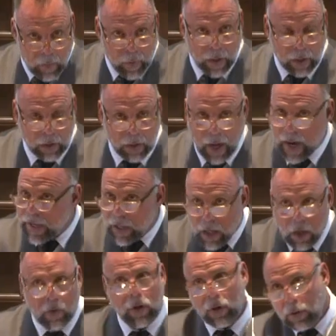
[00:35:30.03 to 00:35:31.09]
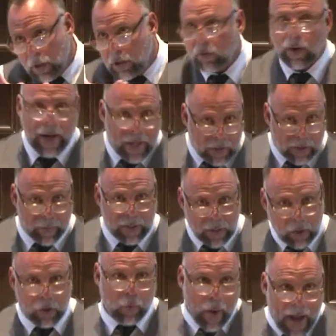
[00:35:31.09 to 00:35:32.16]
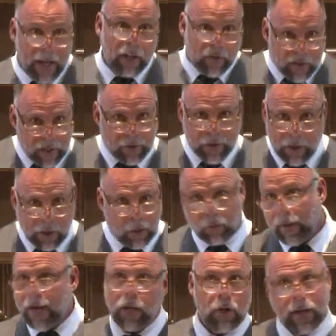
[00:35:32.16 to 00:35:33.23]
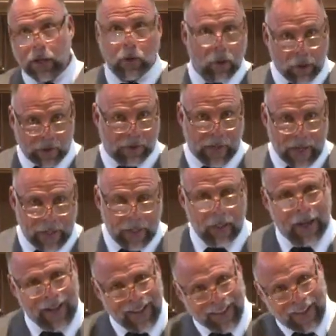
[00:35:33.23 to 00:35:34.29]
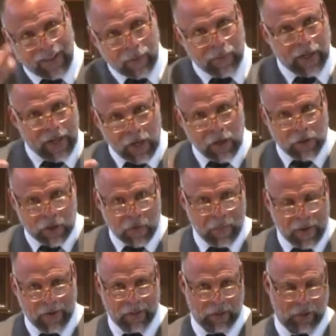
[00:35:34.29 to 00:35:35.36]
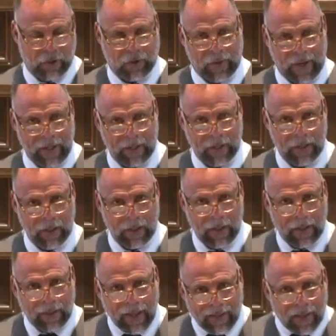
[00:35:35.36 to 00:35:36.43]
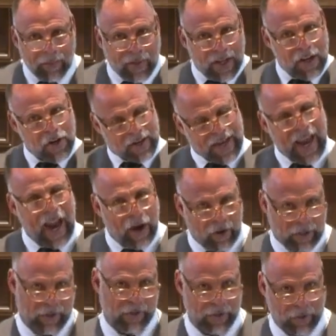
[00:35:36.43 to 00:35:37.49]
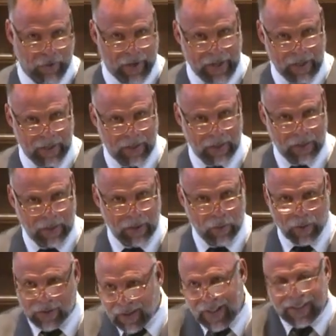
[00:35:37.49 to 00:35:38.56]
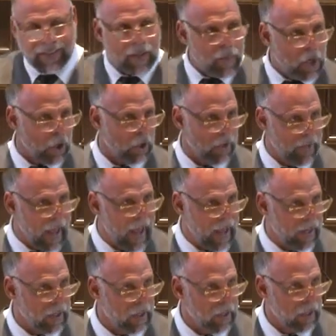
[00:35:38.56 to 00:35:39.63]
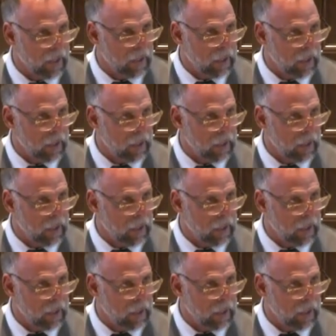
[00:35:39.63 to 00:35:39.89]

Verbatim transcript: They will. I know you look great. Somebody tells you, wow, you're 60, you look great, and you get all excited. Let them tell you your spirit looks great. Let them tell you your character is great. When's the last time you heard that?